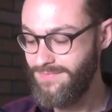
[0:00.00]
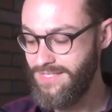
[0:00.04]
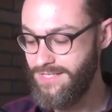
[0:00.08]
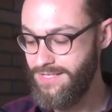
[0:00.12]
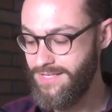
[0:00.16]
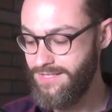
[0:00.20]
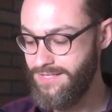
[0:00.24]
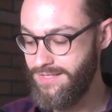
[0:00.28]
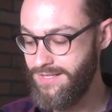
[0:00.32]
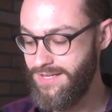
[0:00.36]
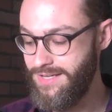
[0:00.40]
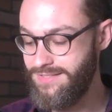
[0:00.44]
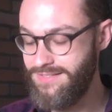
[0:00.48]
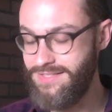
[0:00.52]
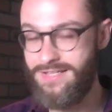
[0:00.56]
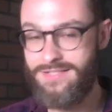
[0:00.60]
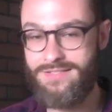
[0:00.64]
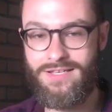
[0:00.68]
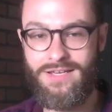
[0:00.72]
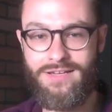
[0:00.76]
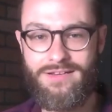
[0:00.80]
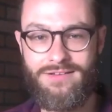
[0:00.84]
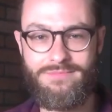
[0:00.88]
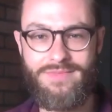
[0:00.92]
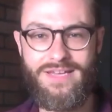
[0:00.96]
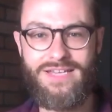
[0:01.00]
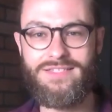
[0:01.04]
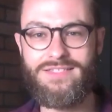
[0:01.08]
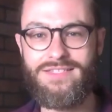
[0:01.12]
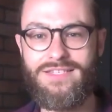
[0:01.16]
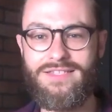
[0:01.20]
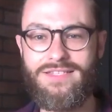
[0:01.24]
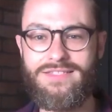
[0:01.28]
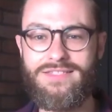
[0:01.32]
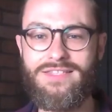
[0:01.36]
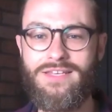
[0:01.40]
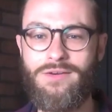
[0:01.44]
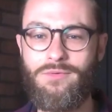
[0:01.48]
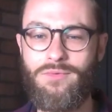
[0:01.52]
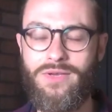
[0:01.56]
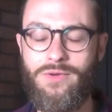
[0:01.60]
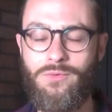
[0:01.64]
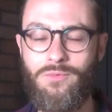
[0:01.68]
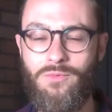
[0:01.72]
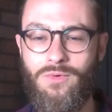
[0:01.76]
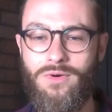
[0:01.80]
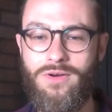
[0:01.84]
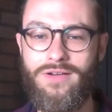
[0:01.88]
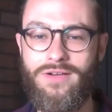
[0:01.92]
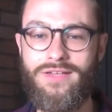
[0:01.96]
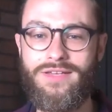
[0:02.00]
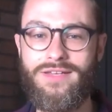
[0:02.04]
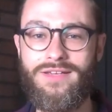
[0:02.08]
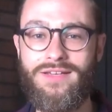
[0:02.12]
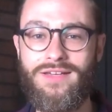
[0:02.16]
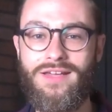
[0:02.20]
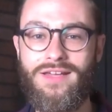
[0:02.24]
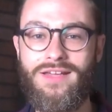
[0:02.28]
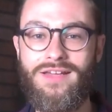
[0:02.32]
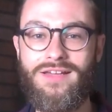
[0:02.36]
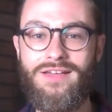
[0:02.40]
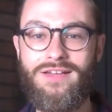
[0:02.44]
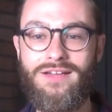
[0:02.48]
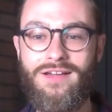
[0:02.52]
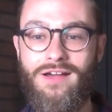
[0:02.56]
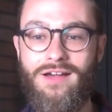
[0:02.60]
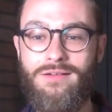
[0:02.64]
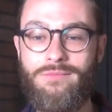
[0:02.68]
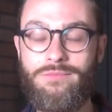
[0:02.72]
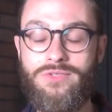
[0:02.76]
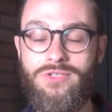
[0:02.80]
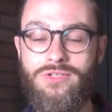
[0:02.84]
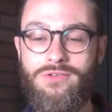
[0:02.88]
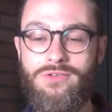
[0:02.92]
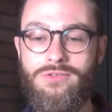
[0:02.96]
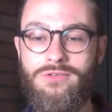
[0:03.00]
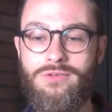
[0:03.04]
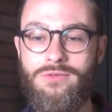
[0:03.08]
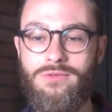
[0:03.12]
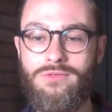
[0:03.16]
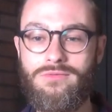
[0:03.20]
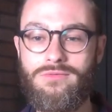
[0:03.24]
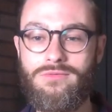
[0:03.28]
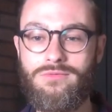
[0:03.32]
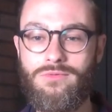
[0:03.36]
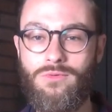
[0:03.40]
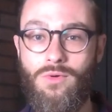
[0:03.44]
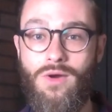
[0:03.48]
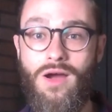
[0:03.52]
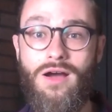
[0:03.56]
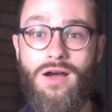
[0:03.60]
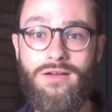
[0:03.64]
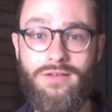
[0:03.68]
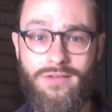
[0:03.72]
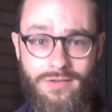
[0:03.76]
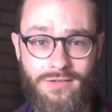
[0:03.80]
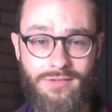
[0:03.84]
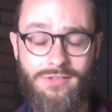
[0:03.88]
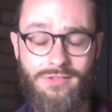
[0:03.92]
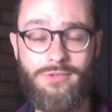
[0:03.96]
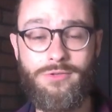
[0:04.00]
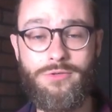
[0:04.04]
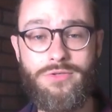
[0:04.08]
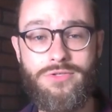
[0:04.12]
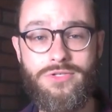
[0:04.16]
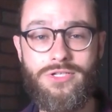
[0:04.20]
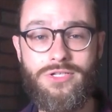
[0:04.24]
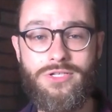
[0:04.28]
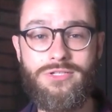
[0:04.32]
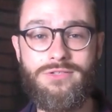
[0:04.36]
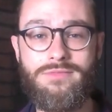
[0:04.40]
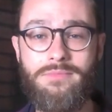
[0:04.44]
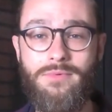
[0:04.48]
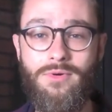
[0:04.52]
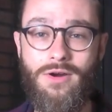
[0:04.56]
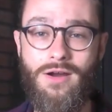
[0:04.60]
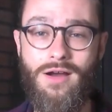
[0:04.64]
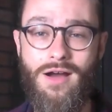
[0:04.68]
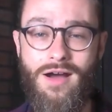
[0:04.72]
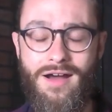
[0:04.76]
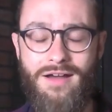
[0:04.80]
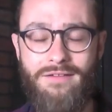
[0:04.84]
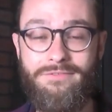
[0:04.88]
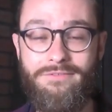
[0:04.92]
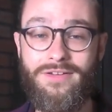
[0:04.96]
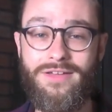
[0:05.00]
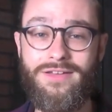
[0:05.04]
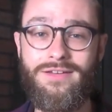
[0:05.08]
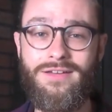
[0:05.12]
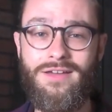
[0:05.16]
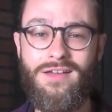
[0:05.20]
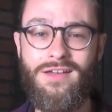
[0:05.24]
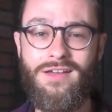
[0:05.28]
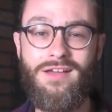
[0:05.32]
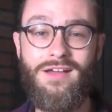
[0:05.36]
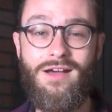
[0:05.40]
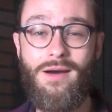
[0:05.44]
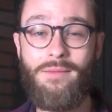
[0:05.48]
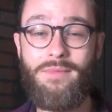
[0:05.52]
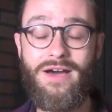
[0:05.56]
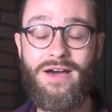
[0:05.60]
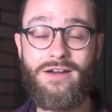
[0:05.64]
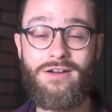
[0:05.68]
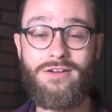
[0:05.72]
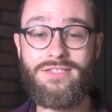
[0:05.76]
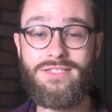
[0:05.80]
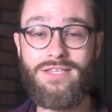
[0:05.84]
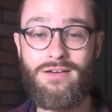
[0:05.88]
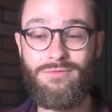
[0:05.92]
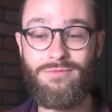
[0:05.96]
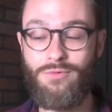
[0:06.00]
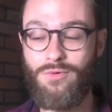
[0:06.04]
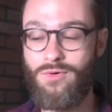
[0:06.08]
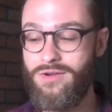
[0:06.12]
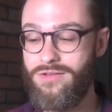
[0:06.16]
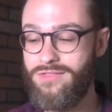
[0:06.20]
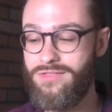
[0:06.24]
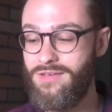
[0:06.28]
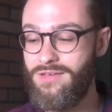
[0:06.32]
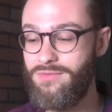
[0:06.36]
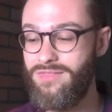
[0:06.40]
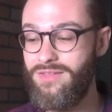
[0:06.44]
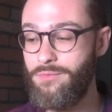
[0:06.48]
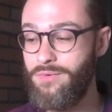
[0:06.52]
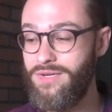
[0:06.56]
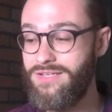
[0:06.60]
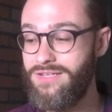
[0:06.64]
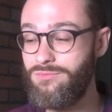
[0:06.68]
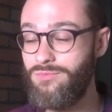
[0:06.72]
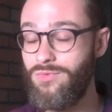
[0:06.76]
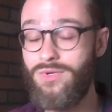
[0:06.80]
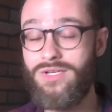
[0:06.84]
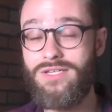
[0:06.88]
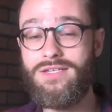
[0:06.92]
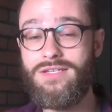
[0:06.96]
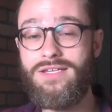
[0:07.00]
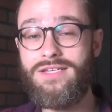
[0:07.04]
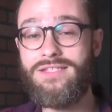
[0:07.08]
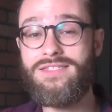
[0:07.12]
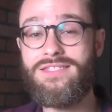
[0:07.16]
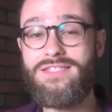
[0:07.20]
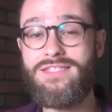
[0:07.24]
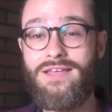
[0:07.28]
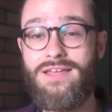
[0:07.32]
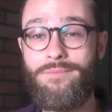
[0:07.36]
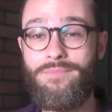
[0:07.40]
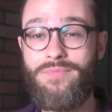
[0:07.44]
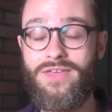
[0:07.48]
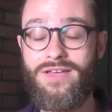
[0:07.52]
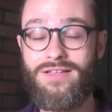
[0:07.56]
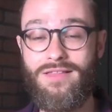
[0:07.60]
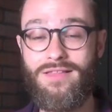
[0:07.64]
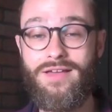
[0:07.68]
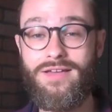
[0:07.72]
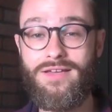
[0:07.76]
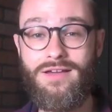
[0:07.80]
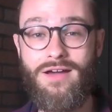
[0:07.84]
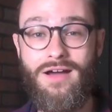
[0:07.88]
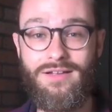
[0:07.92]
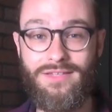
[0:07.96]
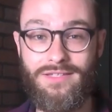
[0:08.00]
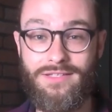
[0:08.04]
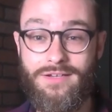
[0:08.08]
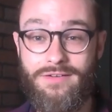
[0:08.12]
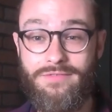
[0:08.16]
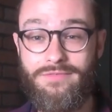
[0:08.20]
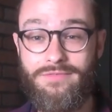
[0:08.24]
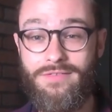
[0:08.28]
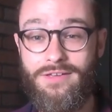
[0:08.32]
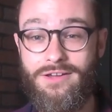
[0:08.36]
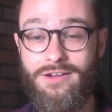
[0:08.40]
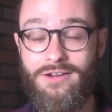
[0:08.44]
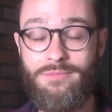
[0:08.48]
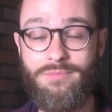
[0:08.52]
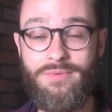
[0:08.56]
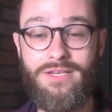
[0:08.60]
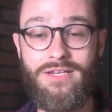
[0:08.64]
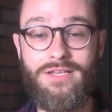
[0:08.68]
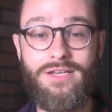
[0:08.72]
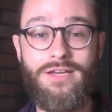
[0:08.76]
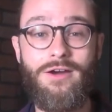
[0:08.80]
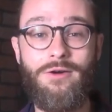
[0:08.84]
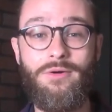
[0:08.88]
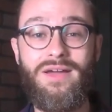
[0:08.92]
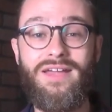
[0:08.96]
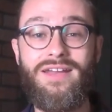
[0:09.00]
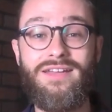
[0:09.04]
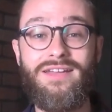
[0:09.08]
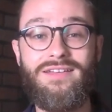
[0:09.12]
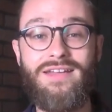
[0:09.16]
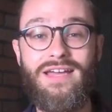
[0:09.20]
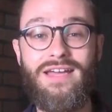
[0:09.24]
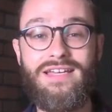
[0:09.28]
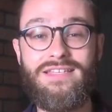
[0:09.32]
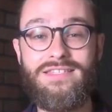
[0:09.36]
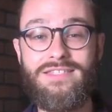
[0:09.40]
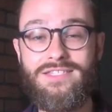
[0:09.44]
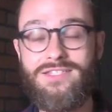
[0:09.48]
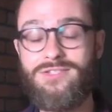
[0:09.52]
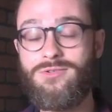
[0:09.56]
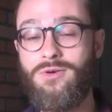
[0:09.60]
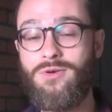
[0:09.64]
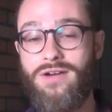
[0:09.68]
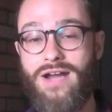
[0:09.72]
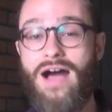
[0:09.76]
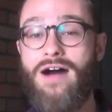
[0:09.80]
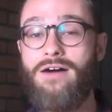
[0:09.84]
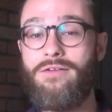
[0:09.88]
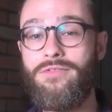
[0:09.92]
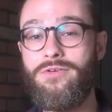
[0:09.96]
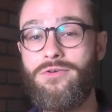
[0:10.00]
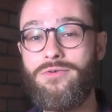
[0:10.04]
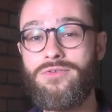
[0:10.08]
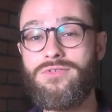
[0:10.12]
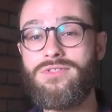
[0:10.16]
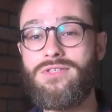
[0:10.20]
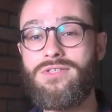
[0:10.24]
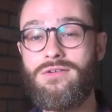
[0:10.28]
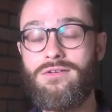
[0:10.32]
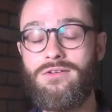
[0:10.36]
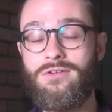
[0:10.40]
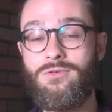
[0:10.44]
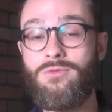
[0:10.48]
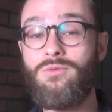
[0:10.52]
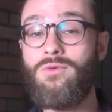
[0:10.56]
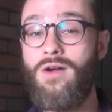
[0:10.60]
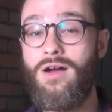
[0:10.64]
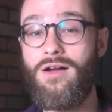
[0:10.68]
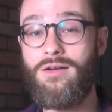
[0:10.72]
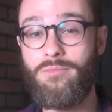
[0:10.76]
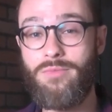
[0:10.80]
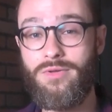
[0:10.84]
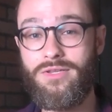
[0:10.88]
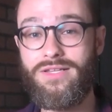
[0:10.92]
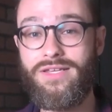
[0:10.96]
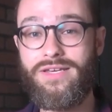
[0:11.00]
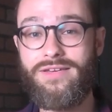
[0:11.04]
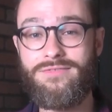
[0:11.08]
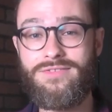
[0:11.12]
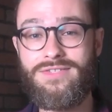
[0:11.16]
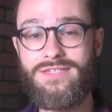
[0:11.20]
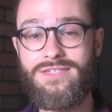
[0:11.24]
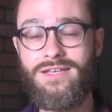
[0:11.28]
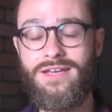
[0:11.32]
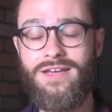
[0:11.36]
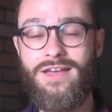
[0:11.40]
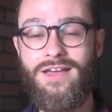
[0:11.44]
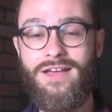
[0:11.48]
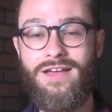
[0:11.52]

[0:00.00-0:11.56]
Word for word: it, it does kind of make sense that we would come to wrong conclusions more often about our self worth, and that we would need something like cognitive therapy to go in and, and sort out those wrong beliefs.